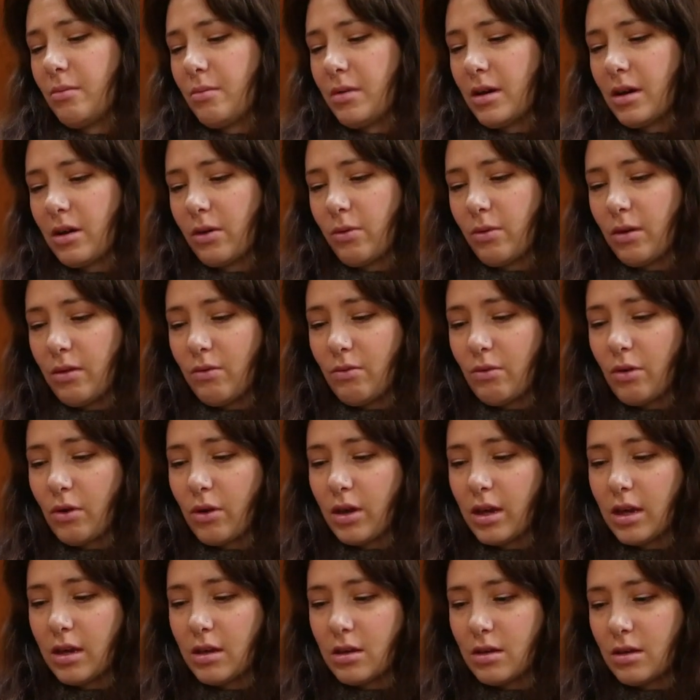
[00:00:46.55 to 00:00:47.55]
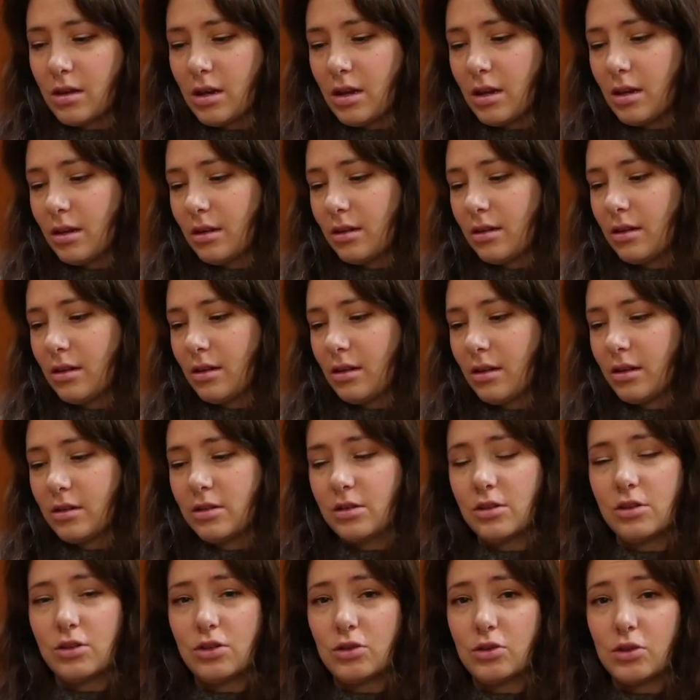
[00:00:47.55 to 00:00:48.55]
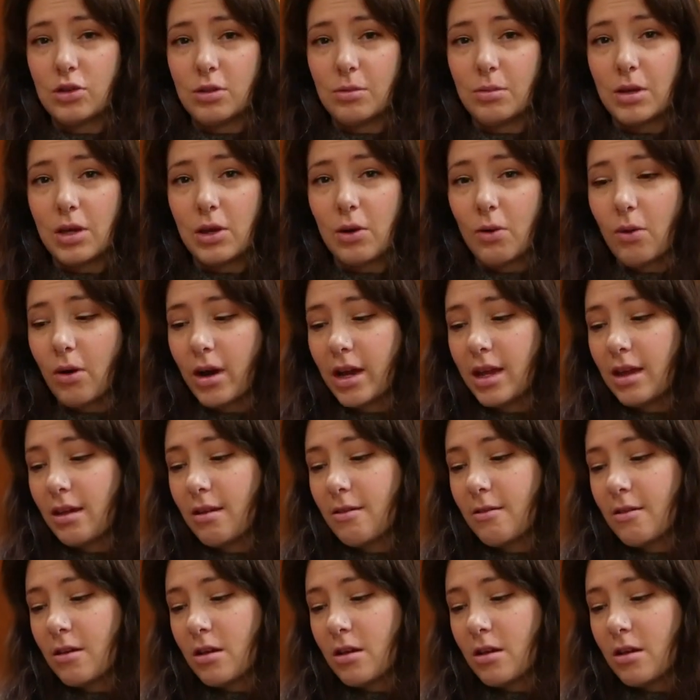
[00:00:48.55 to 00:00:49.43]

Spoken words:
back when Rocket in London used to be quite,